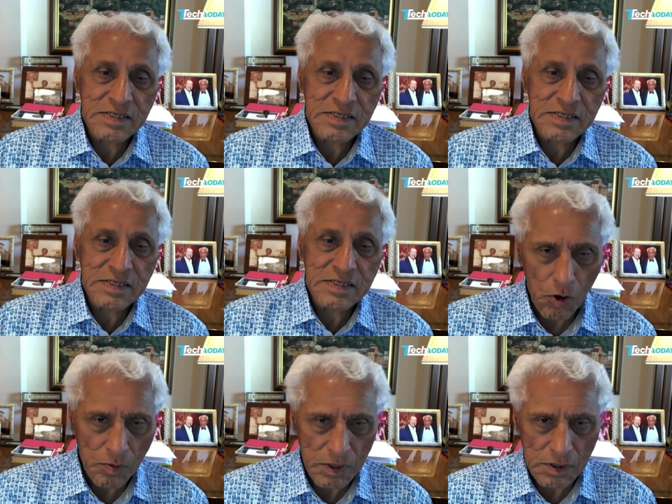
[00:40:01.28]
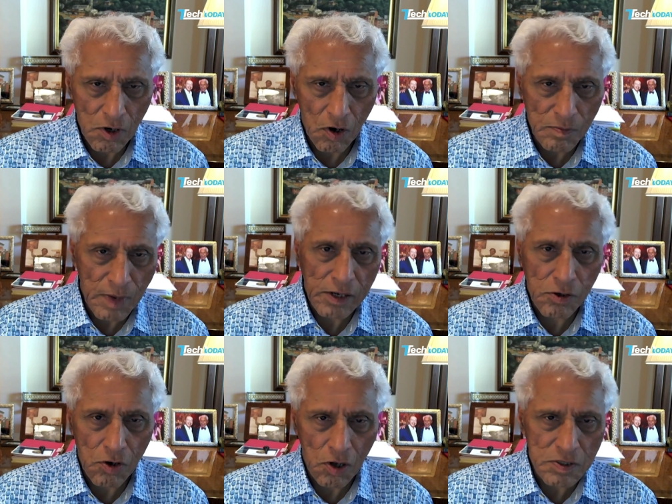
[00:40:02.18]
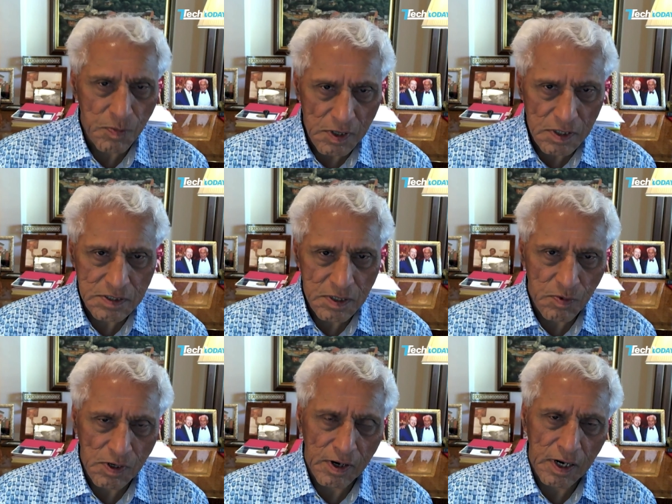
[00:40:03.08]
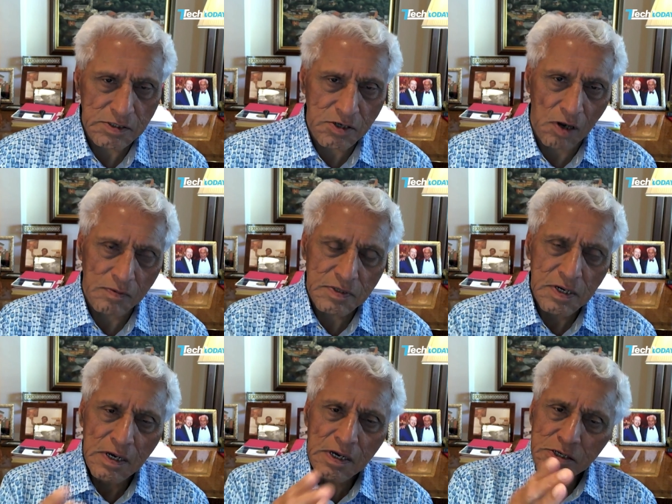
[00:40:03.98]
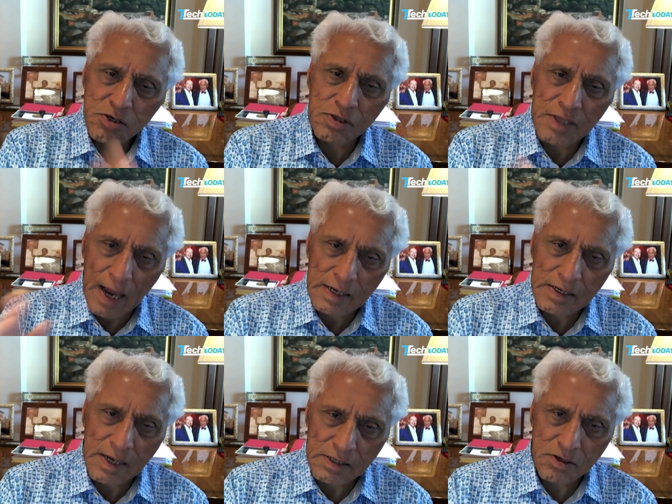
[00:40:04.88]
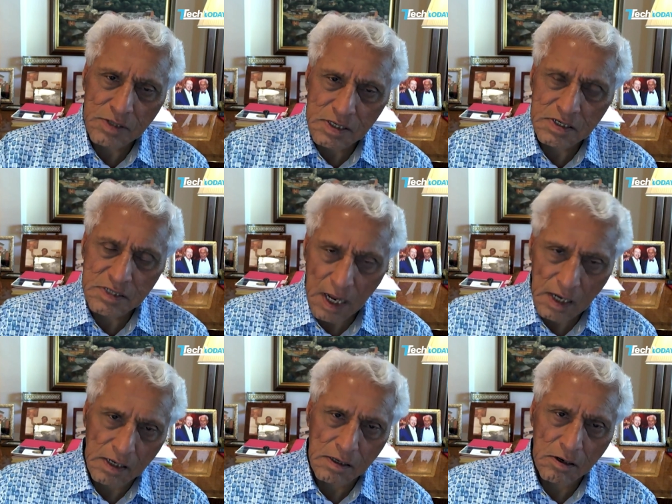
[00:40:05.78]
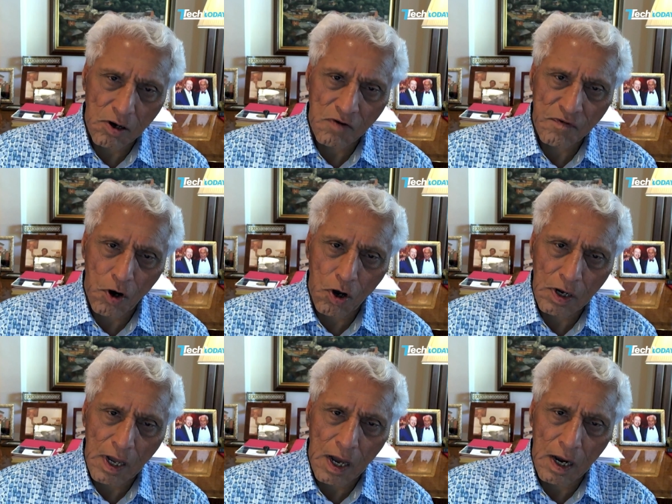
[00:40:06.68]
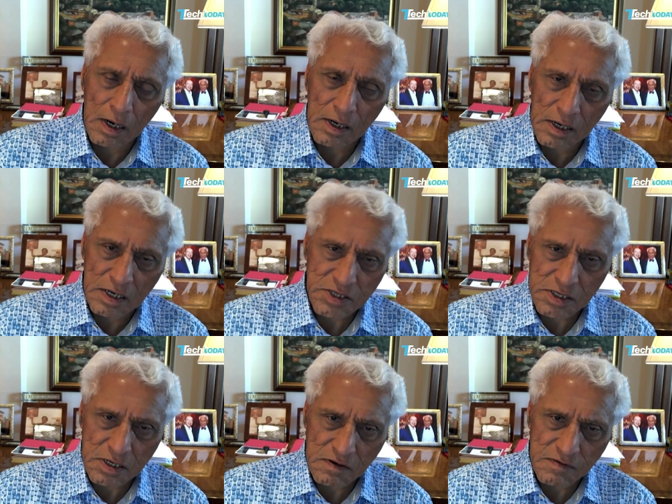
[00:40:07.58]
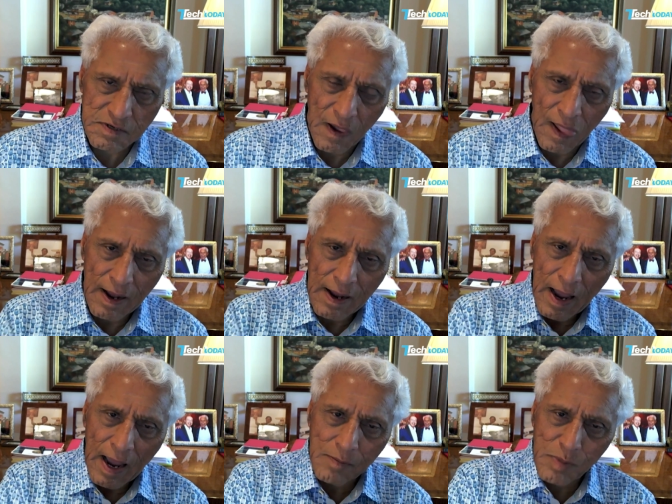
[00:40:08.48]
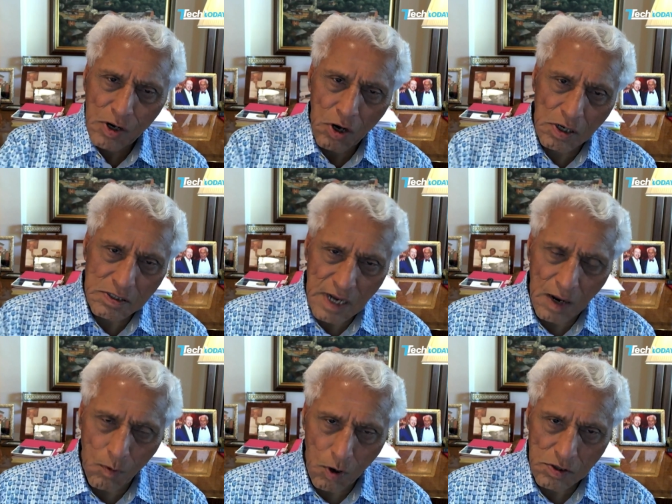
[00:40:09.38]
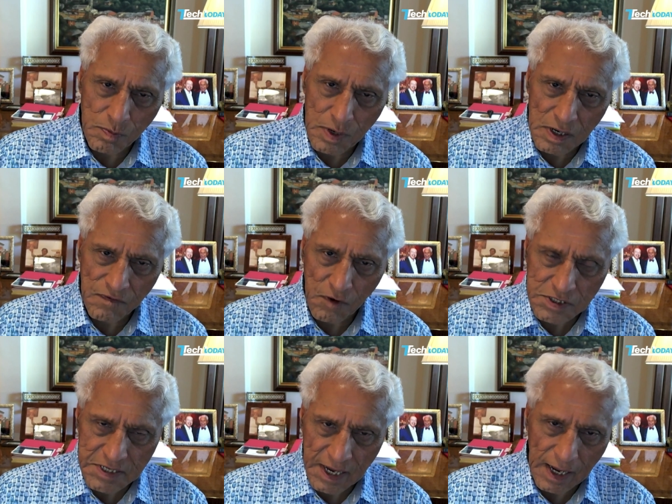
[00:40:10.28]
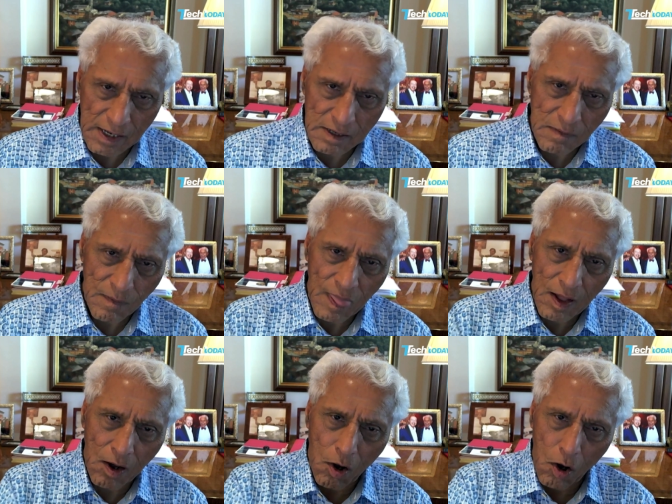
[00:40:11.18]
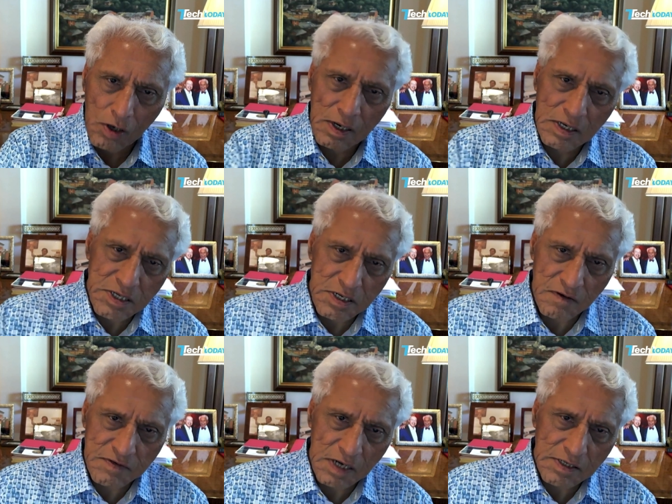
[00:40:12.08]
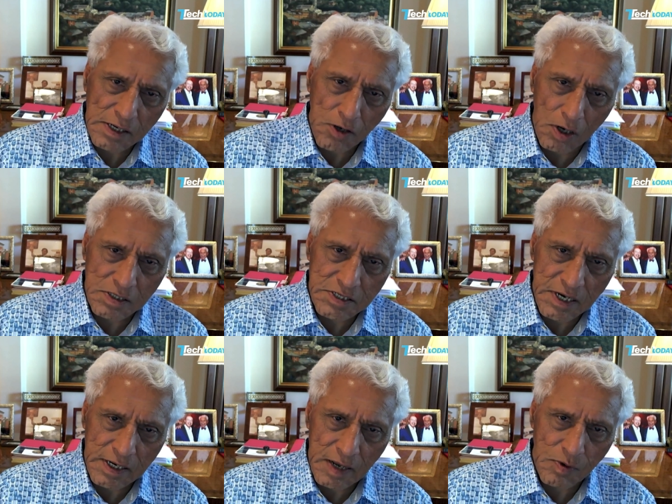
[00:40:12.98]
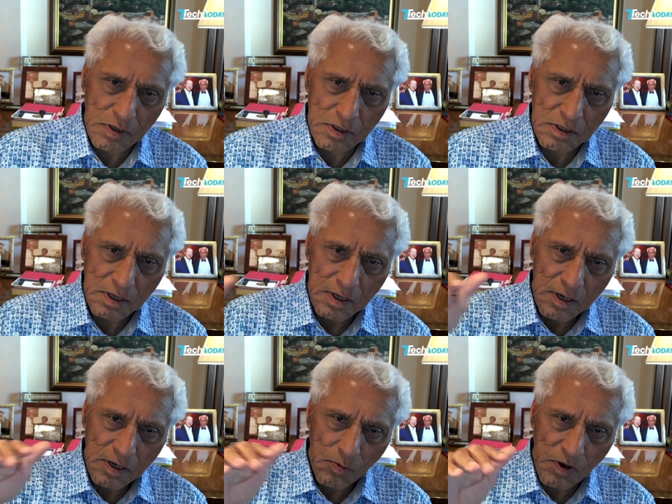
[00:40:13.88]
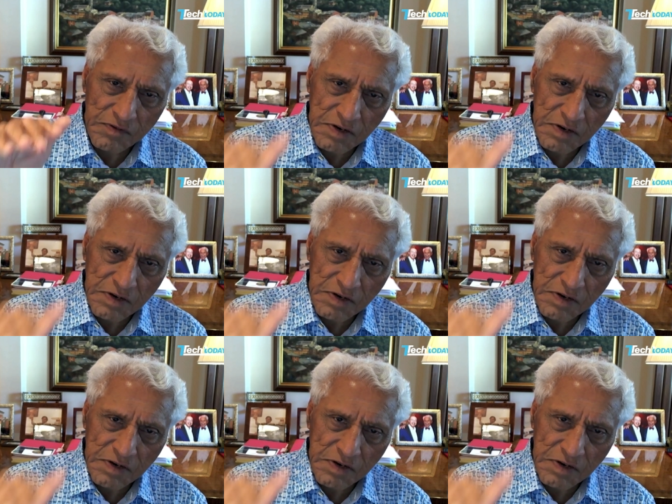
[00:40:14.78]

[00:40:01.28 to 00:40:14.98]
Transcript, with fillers: self-employment or mm-hmm. micro-entrepreneurship will create jobs. So that led to the design of all our initiatives. And because I want mm-hmm. to build for scale, all initiatives are technology-enabled. We've